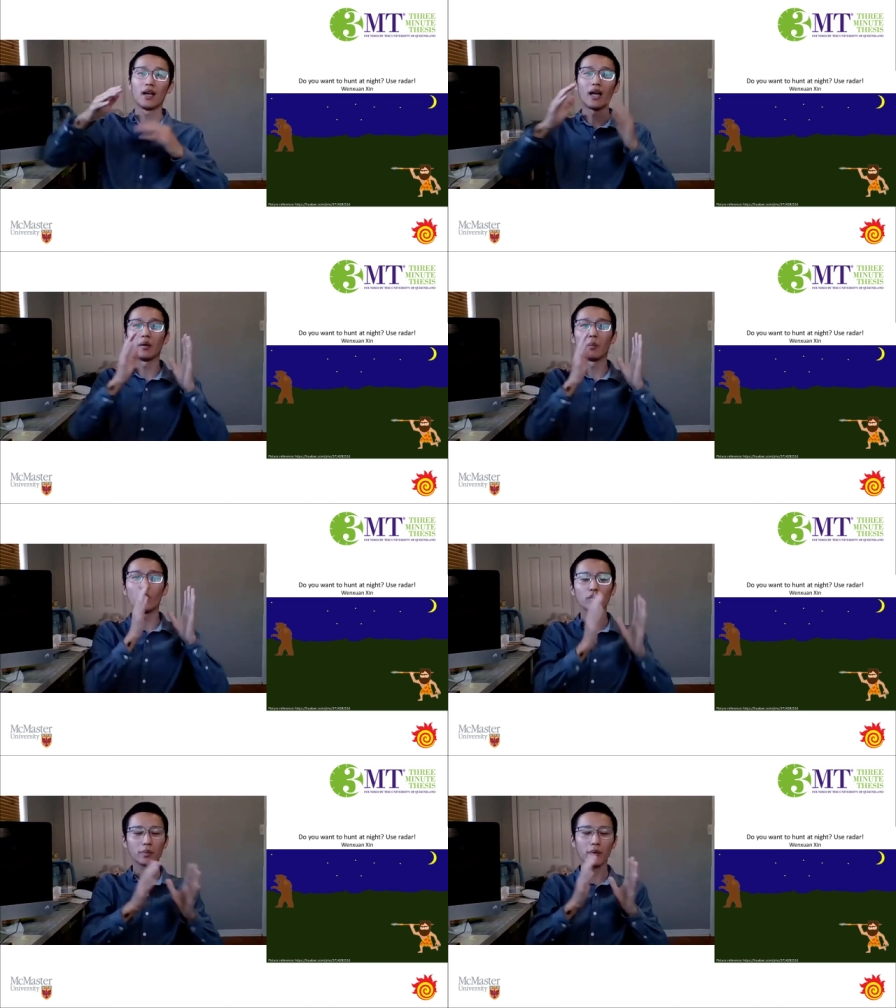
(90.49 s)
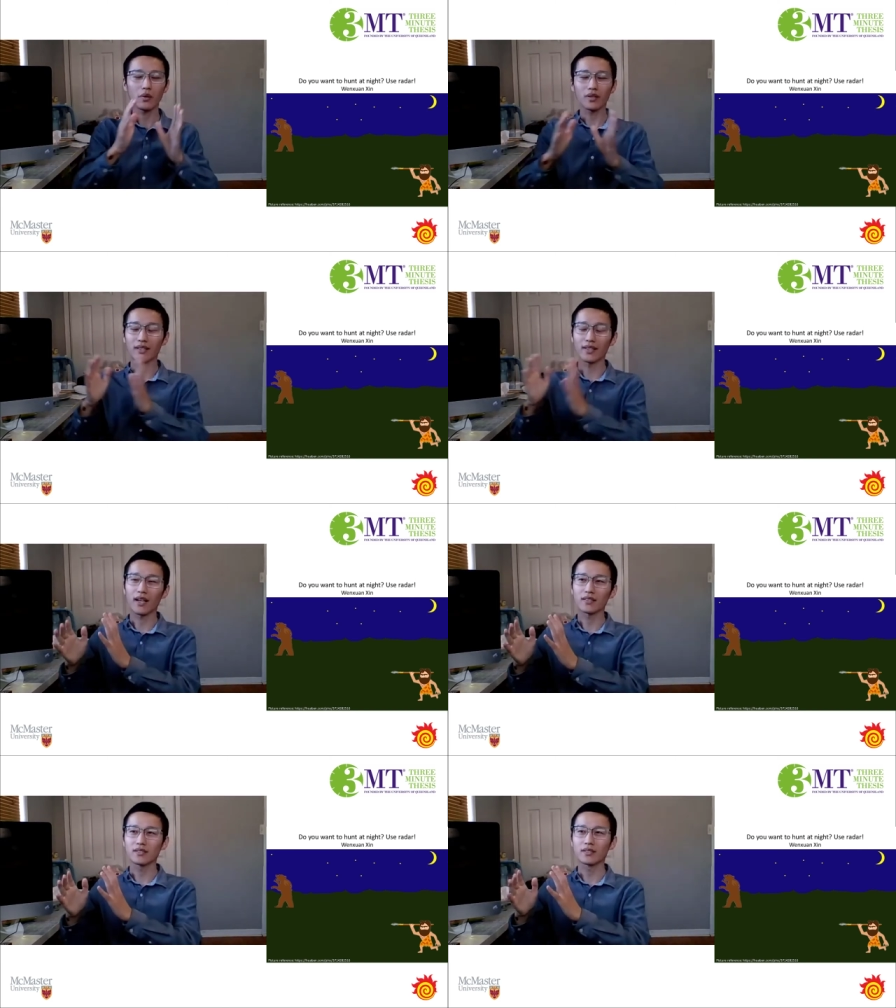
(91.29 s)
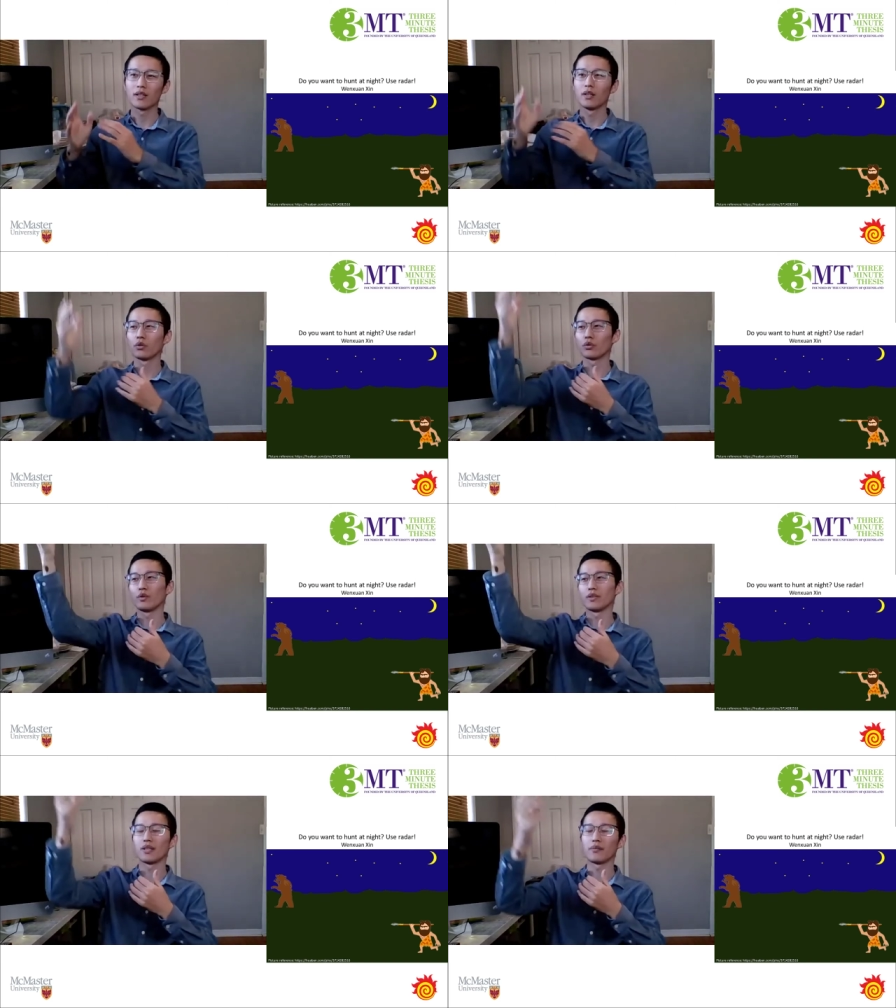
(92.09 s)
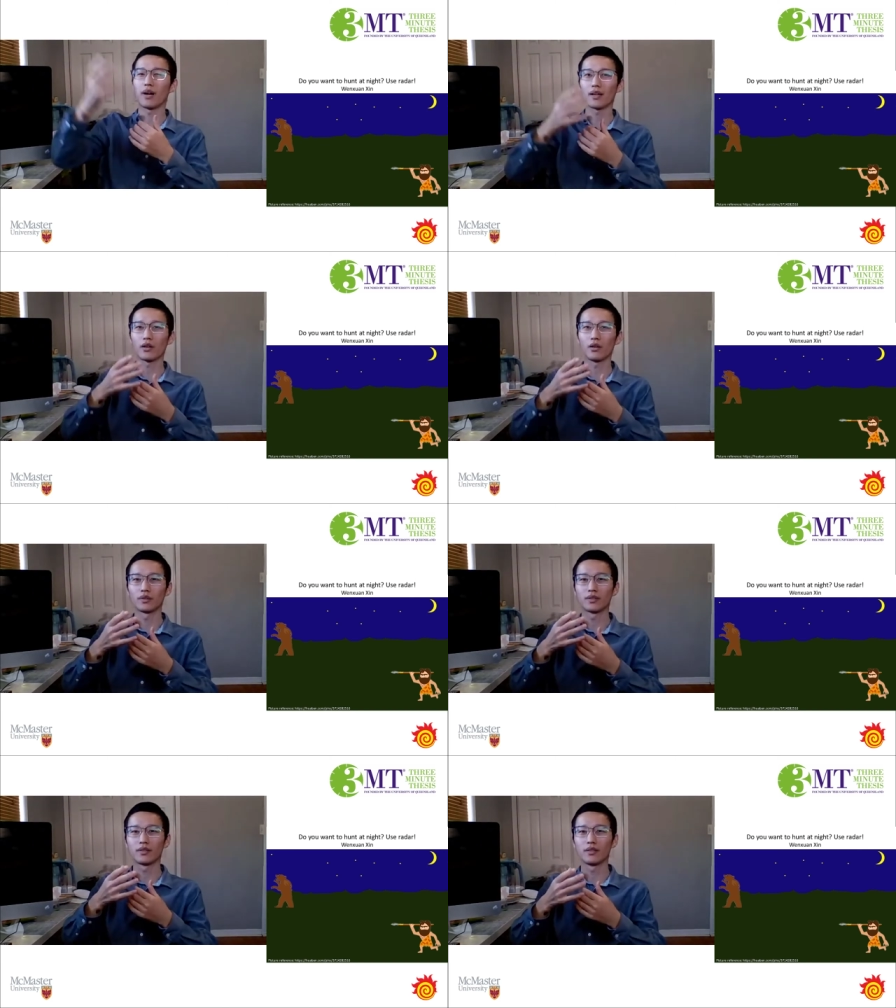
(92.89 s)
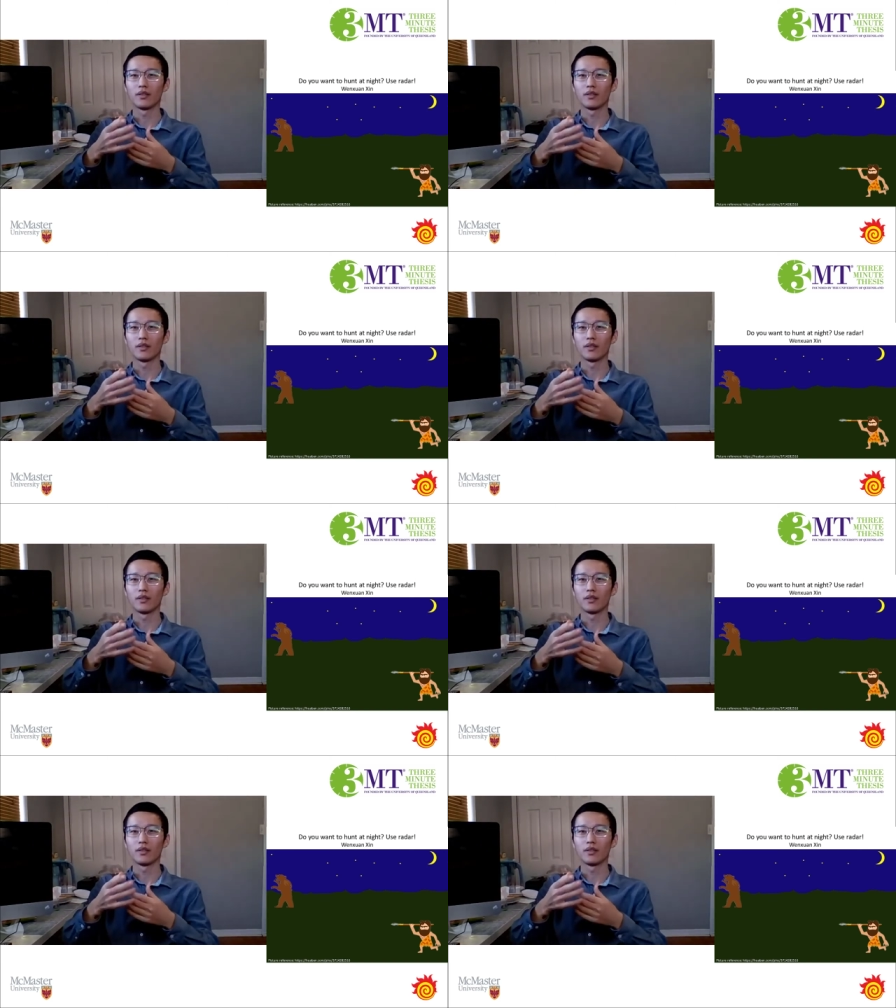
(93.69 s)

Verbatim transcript: and multiple antennas to receive echoes